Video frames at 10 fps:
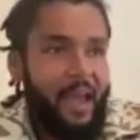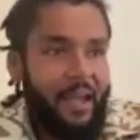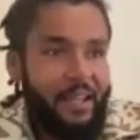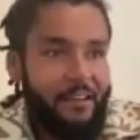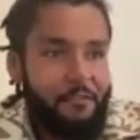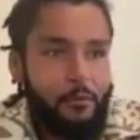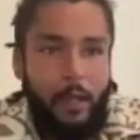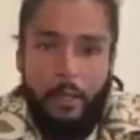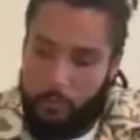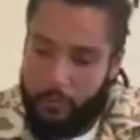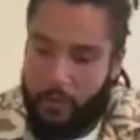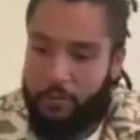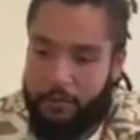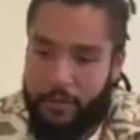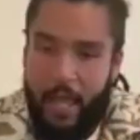And I feel like when you're
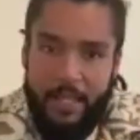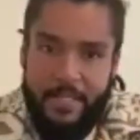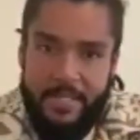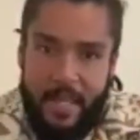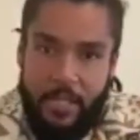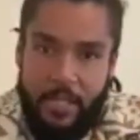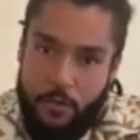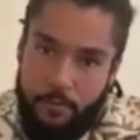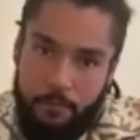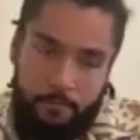going for that stage of,